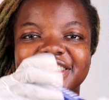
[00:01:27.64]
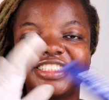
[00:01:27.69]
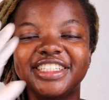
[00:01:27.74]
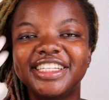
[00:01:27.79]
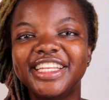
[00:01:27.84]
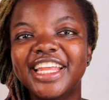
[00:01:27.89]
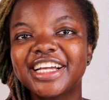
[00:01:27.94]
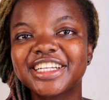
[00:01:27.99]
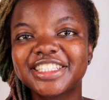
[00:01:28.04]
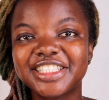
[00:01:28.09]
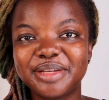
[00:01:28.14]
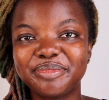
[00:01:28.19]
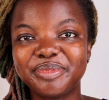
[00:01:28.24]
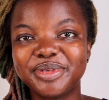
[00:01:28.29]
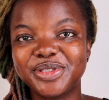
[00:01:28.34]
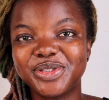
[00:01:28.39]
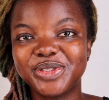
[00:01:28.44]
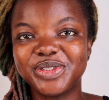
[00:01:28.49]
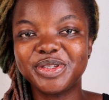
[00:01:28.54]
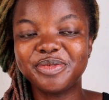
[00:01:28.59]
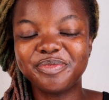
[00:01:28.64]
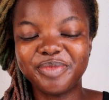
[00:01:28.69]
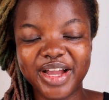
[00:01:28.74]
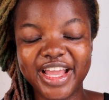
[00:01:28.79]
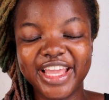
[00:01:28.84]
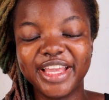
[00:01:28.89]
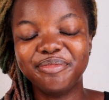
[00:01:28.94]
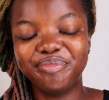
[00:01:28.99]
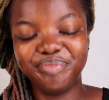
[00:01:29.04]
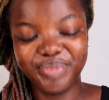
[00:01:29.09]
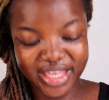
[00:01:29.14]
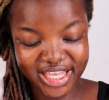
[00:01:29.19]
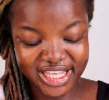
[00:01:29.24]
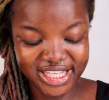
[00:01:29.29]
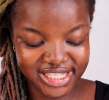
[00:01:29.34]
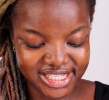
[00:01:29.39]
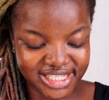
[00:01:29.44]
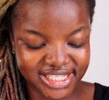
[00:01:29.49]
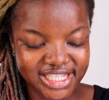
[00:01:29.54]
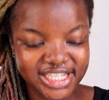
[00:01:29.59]
The next step is using my
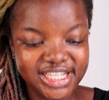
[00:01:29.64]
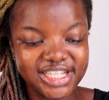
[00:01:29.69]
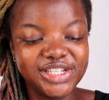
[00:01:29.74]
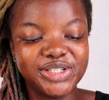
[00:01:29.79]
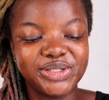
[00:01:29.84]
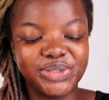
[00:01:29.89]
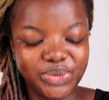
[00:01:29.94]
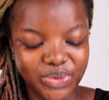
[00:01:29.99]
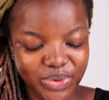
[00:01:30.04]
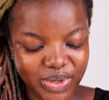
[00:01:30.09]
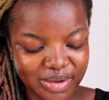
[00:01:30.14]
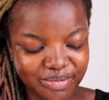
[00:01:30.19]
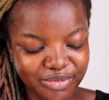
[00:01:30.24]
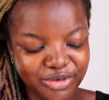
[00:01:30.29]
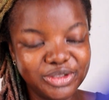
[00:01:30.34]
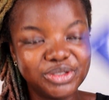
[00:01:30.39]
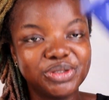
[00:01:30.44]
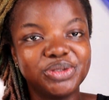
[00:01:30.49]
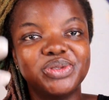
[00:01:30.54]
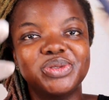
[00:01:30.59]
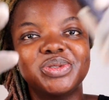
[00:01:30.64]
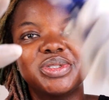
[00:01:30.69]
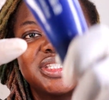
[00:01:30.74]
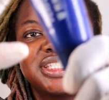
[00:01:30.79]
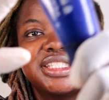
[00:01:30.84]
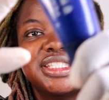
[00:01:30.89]
base. So I'm going to use